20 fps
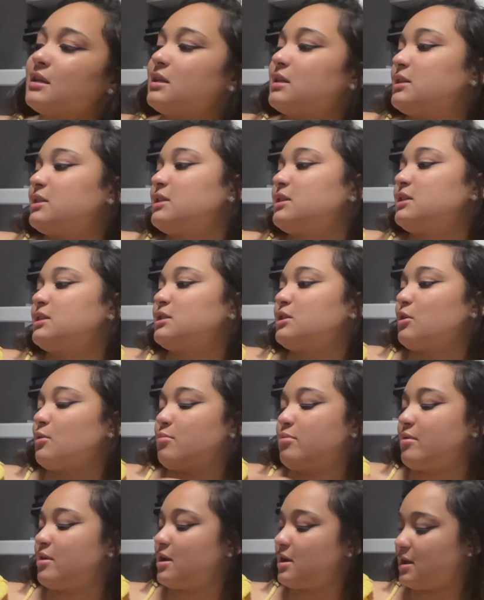She's so
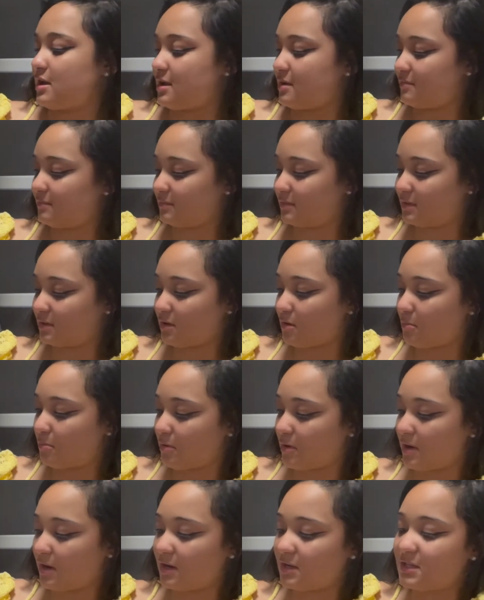pretty. So
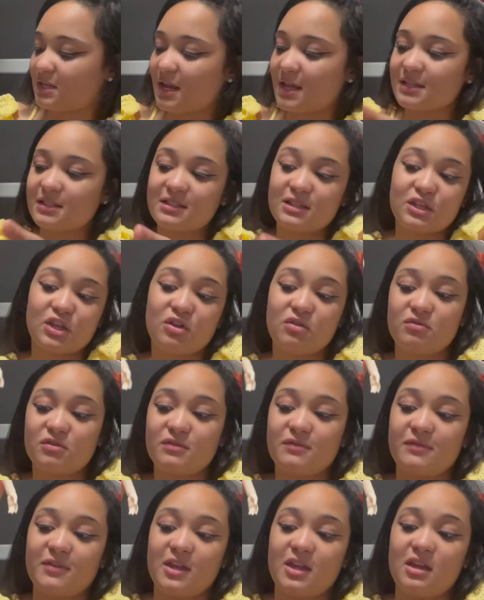pretty. She has huge
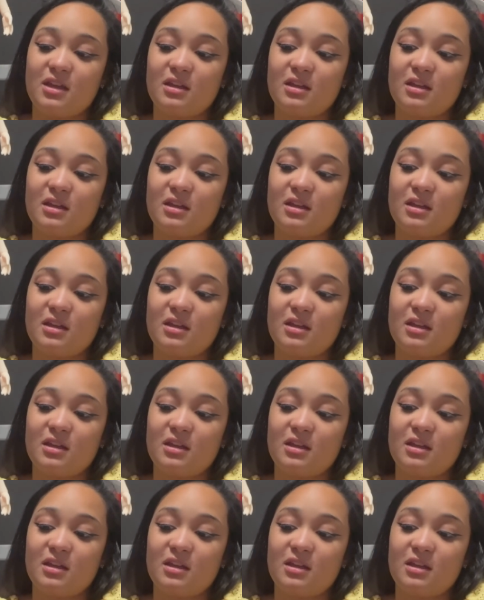feet.